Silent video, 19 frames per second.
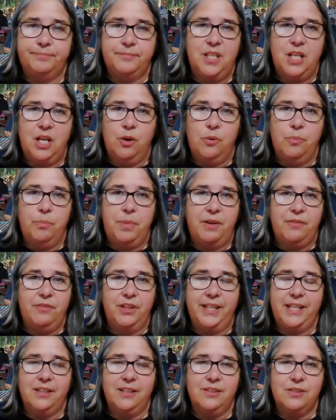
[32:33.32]

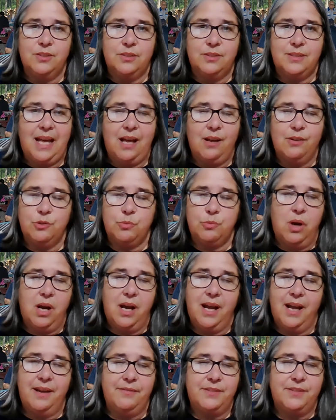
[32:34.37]
Beverly Hills
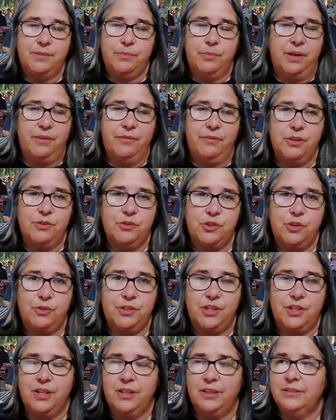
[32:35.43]
Housewives, whatever those
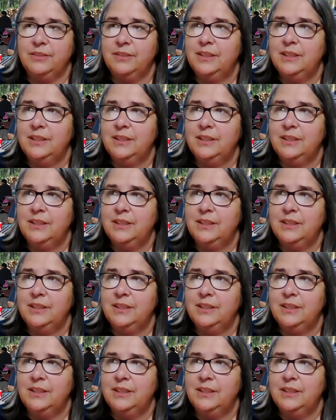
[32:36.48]
shows are.